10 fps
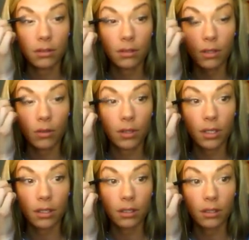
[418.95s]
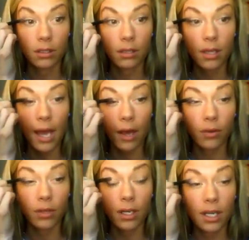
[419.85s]
going
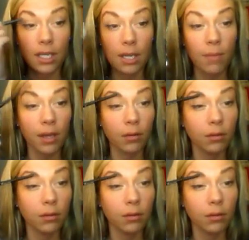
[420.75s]
out, and I keep it